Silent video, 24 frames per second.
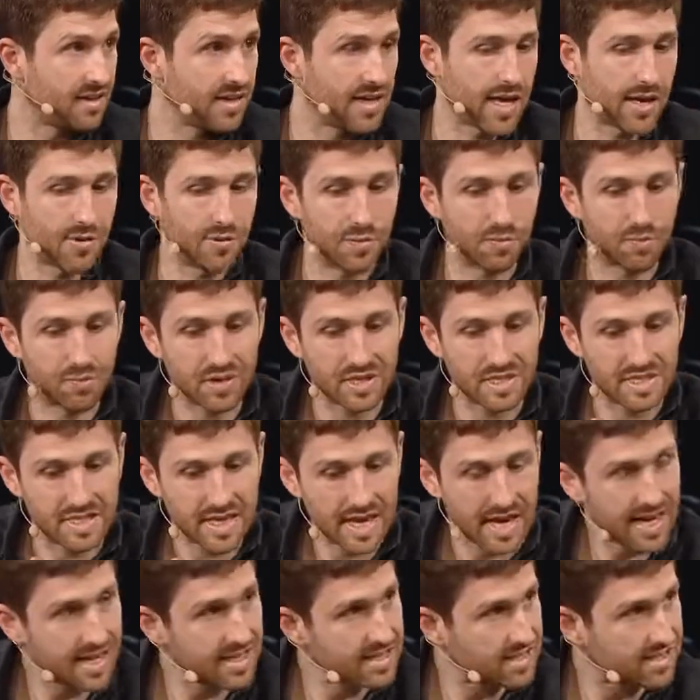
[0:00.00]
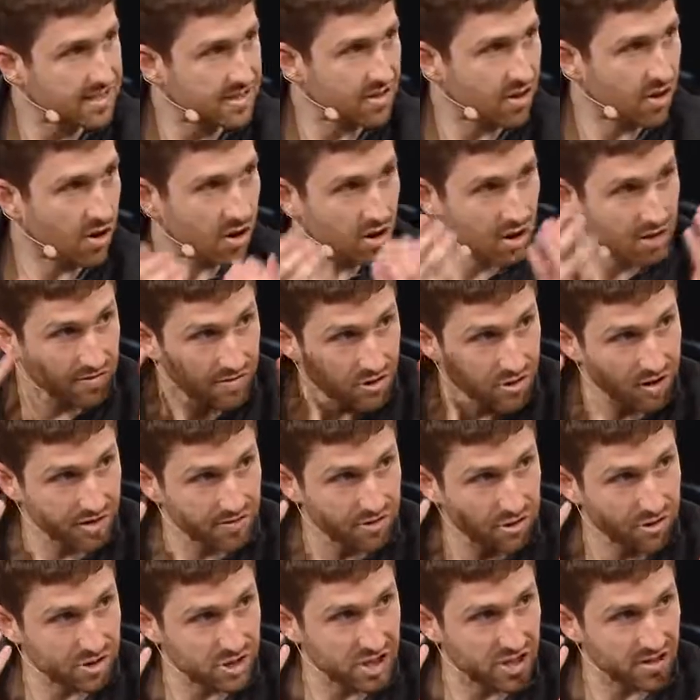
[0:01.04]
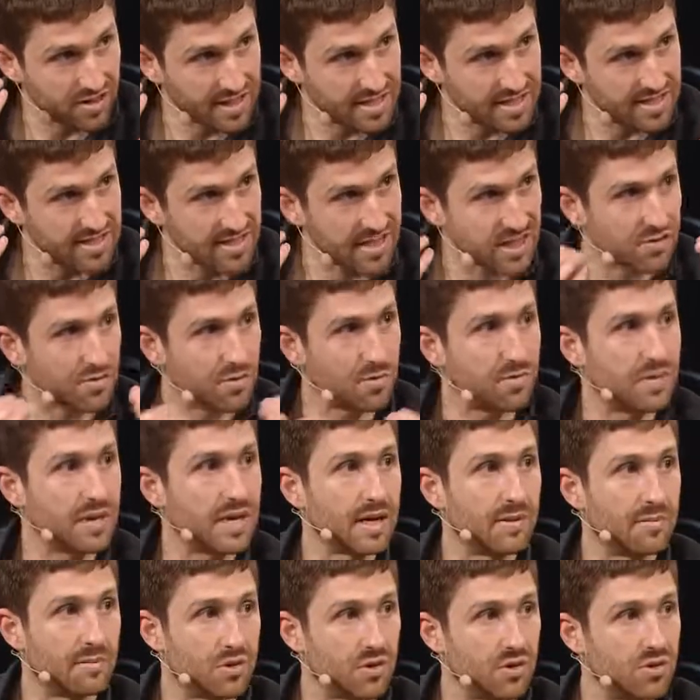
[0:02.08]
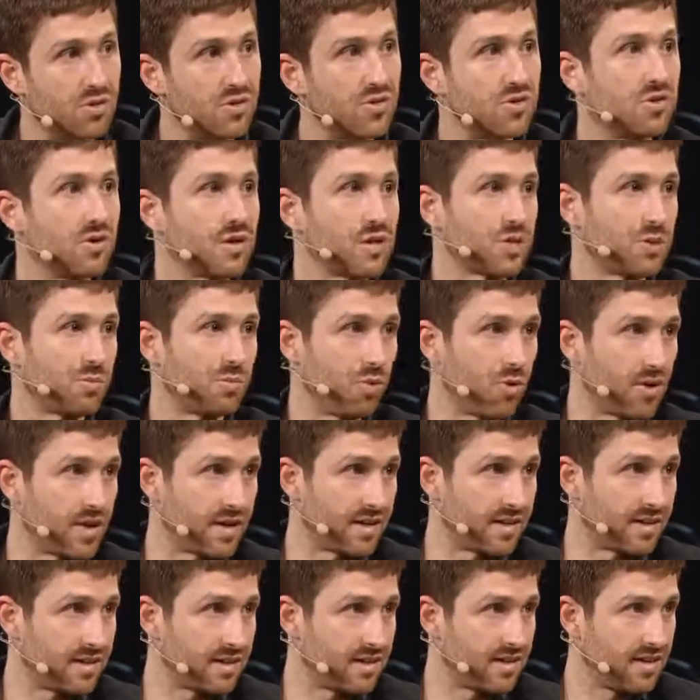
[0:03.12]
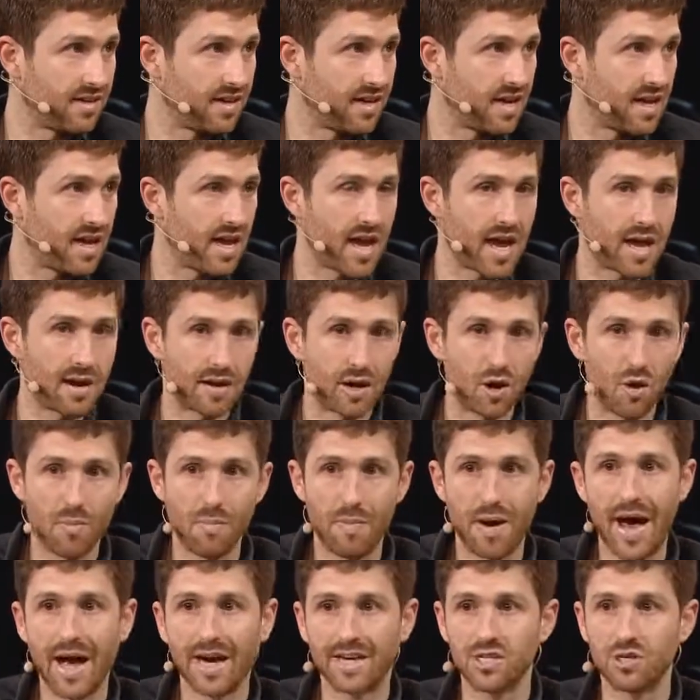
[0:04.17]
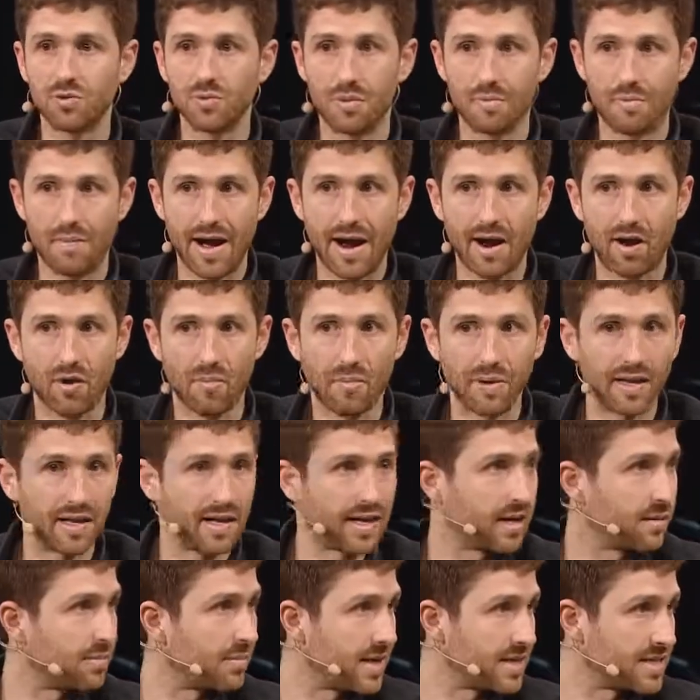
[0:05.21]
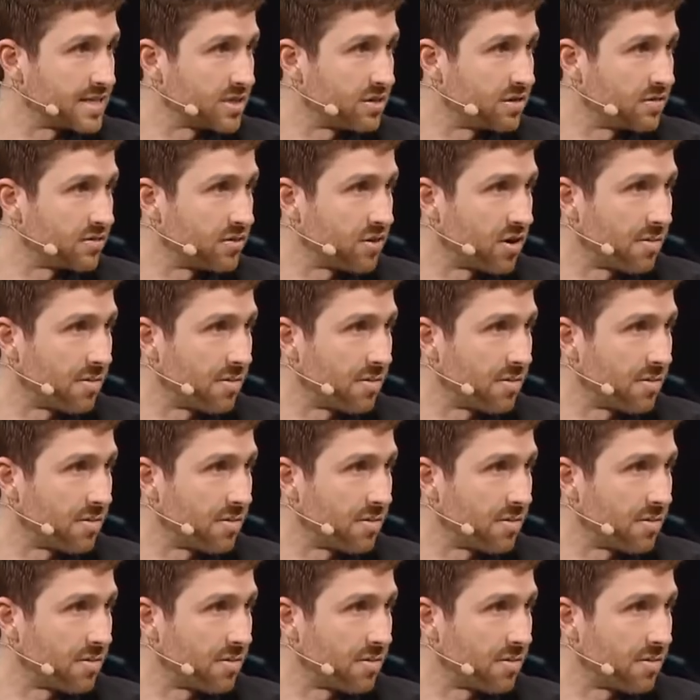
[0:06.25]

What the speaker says: it would protect all of our evolutionary instincts from being abused or exploited and go back to empowerment like a bicycle for our